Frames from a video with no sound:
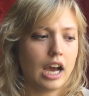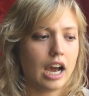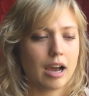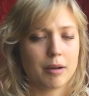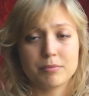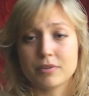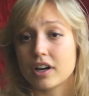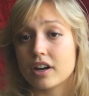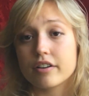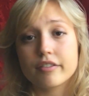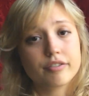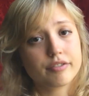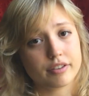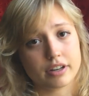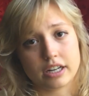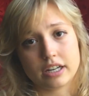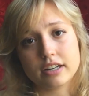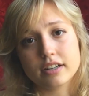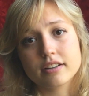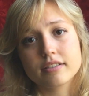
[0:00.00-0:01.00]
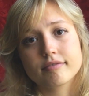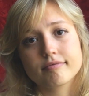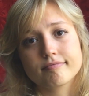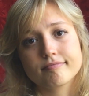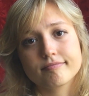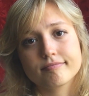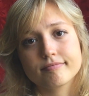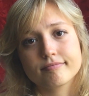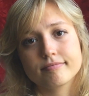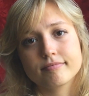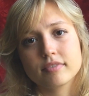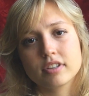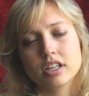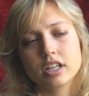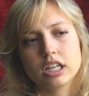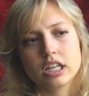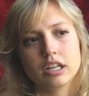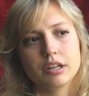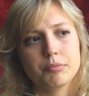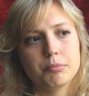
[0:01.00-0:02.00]
I'm not afraid.
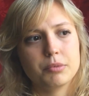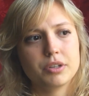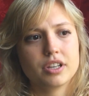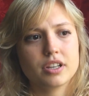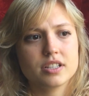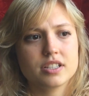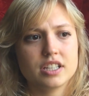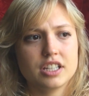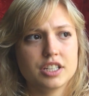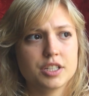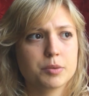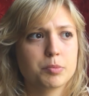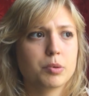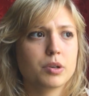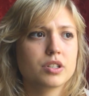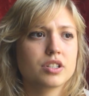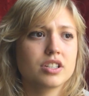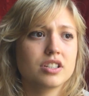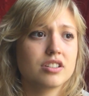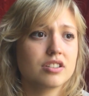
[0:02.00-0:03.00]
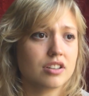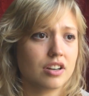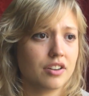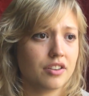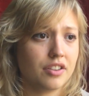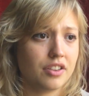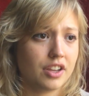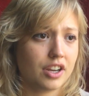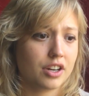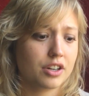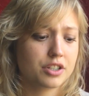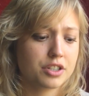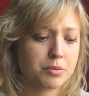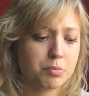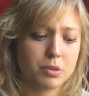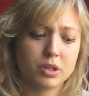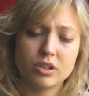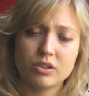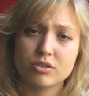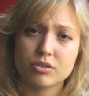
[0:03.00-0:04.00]
Because each person is on their
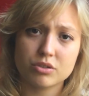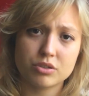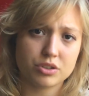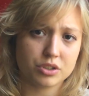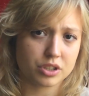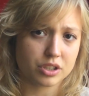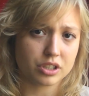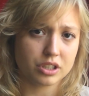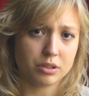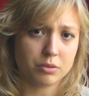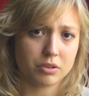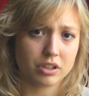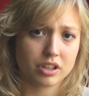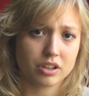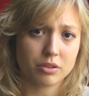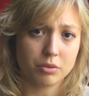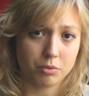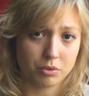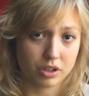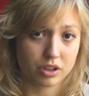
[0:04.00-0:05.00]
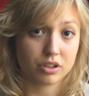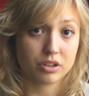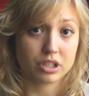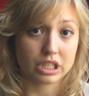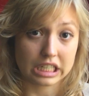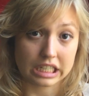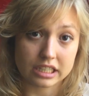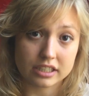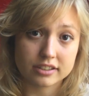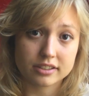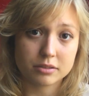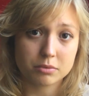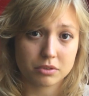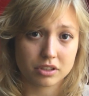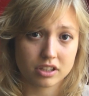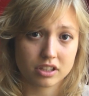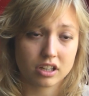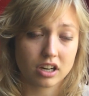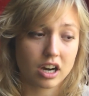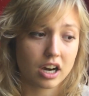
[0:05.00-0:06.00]
spiritual journey with Christ,
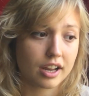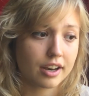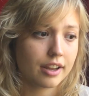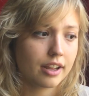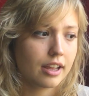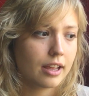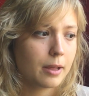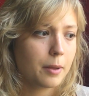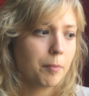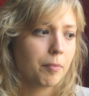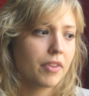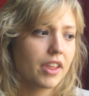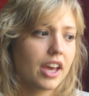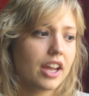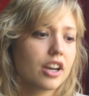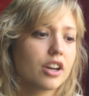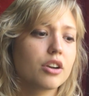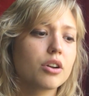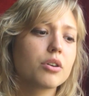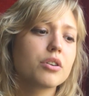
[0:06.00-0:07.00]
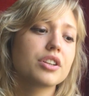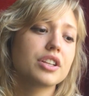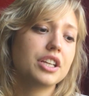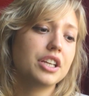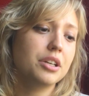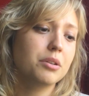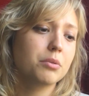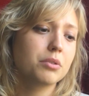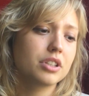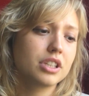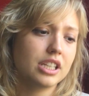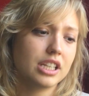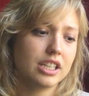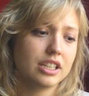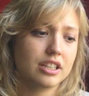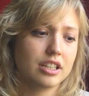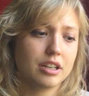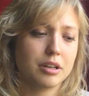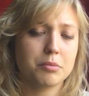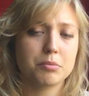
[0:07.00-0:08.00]
with God. And I know that He will
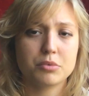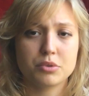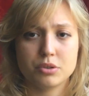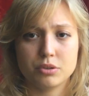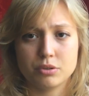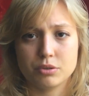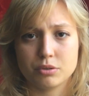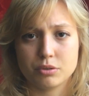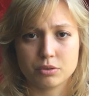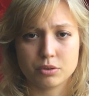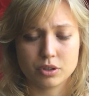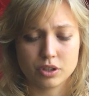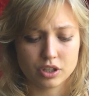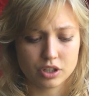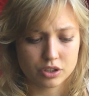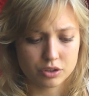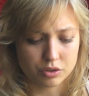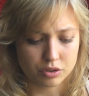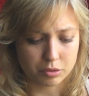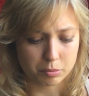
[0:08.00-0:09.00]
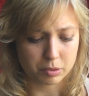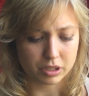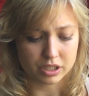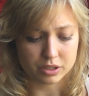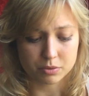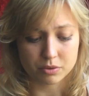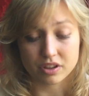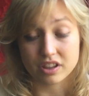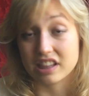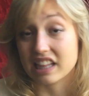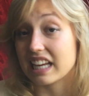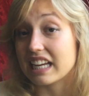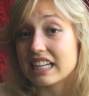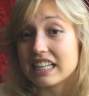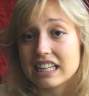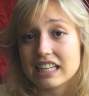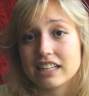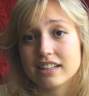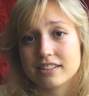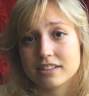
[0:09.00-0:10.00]
lead them to the place where they
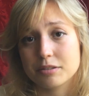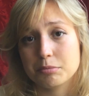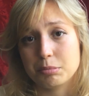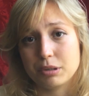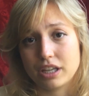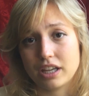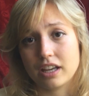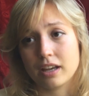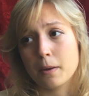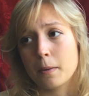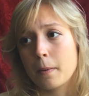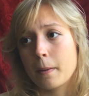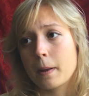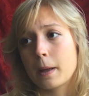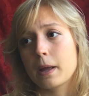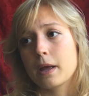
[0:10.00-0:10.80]
need to be,